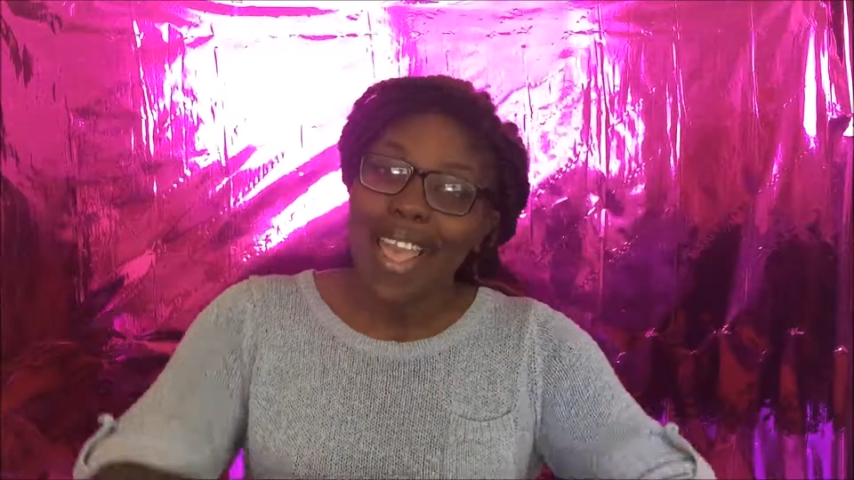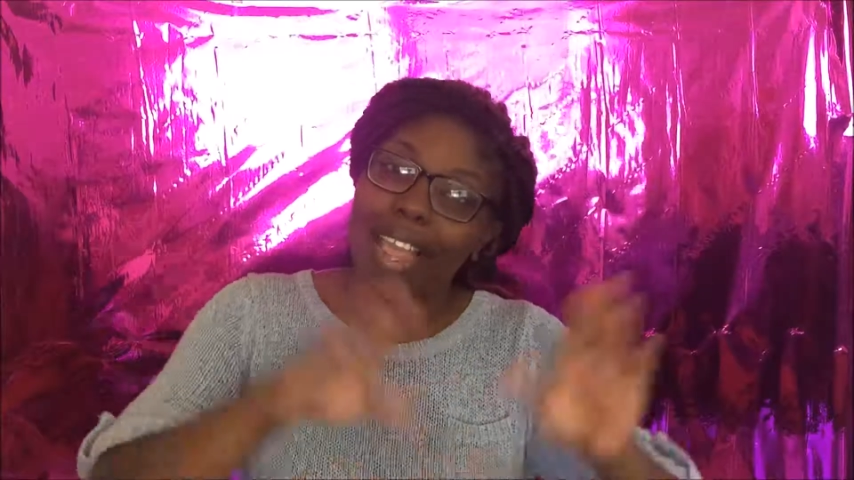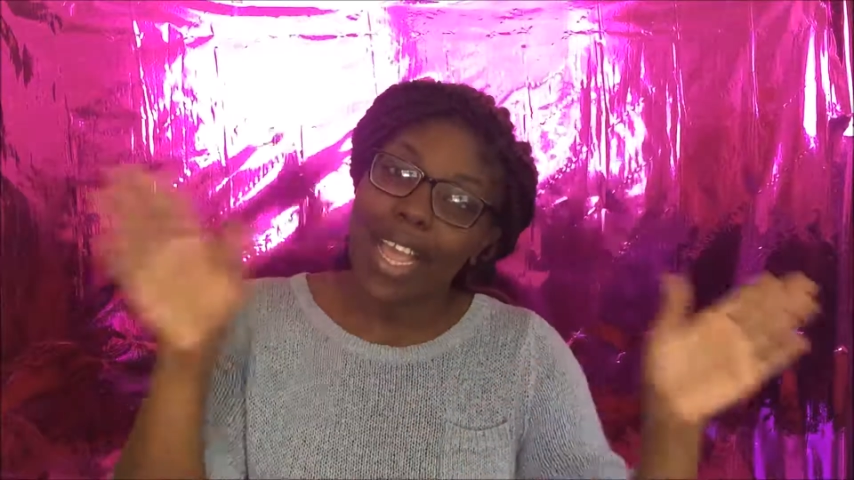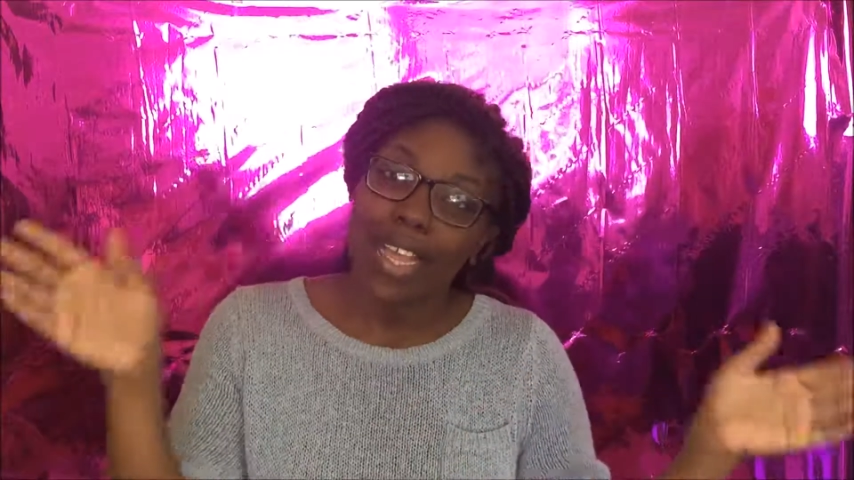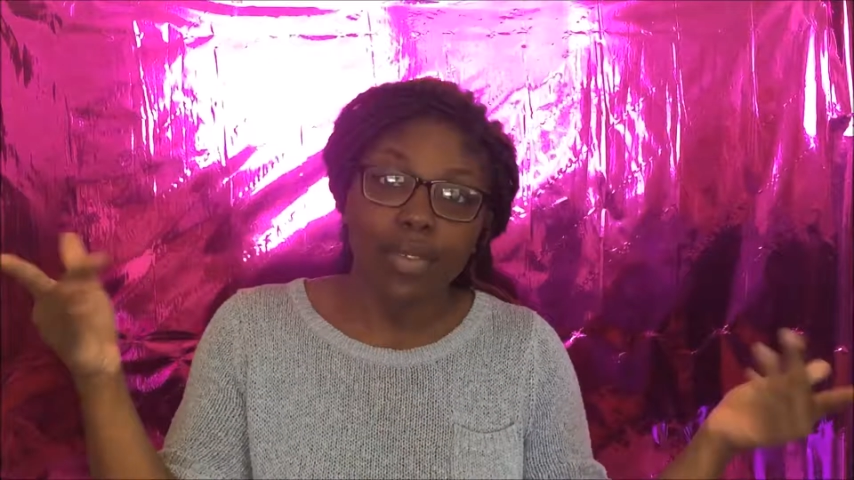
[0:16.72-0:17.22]

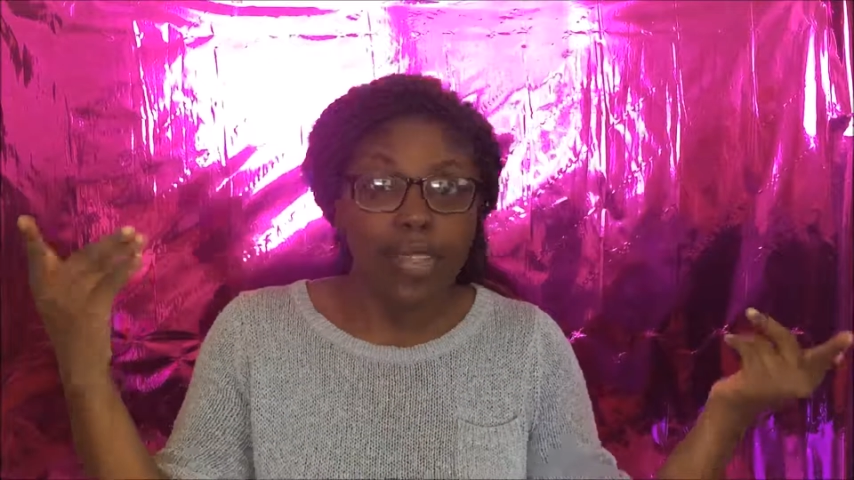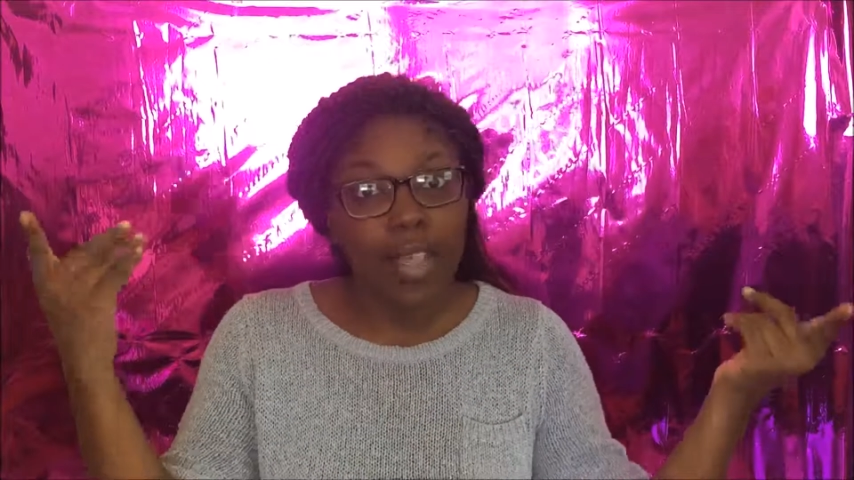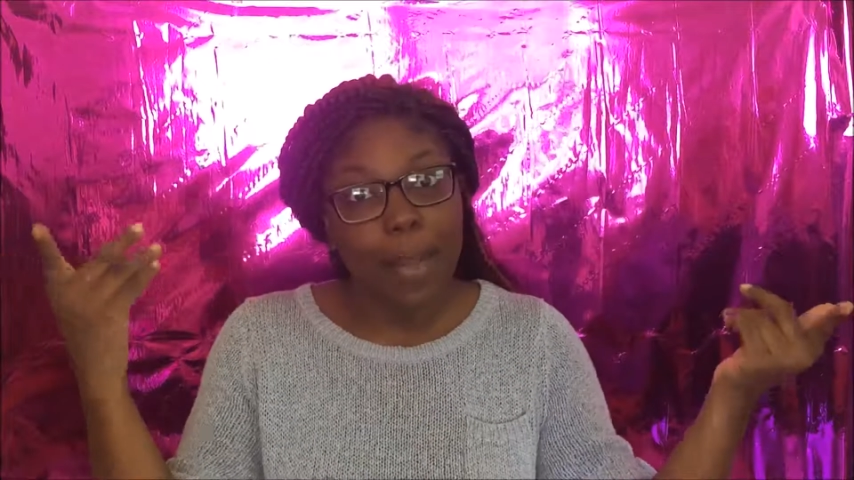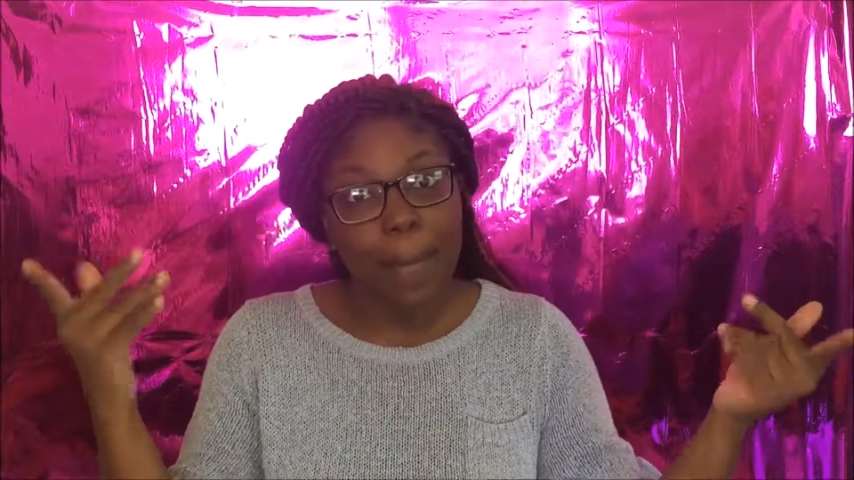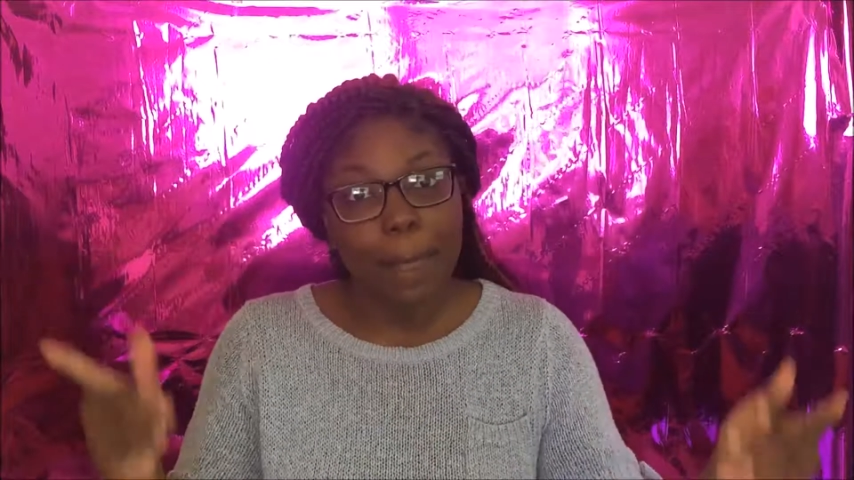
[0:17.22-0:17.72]
Hey guys,
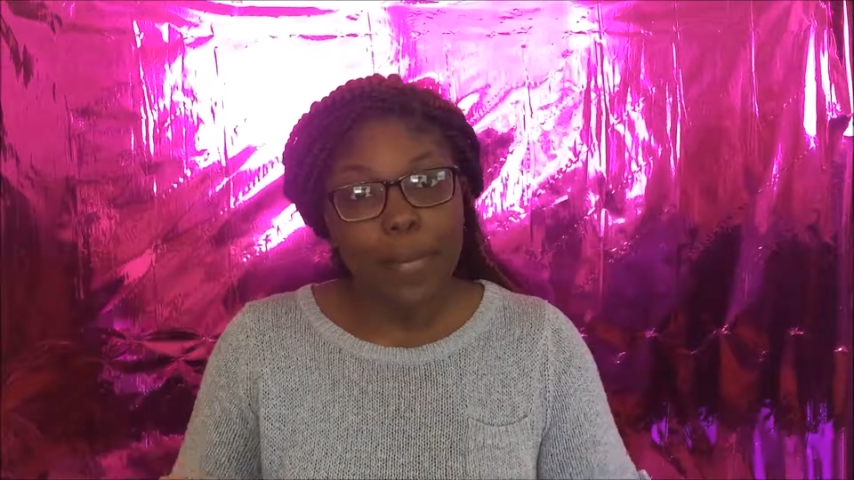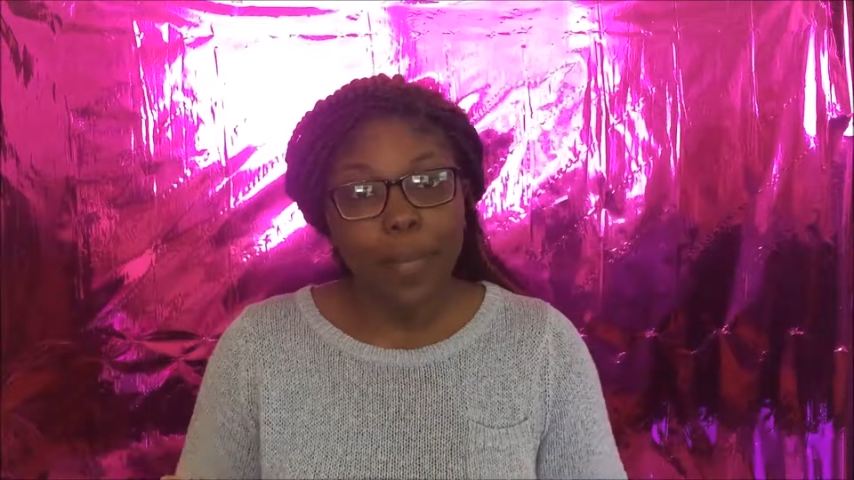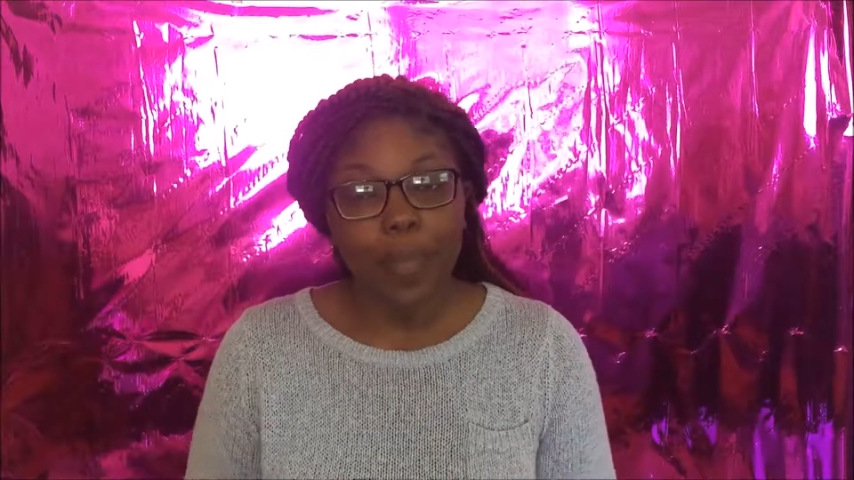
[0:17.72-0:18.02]
what's up?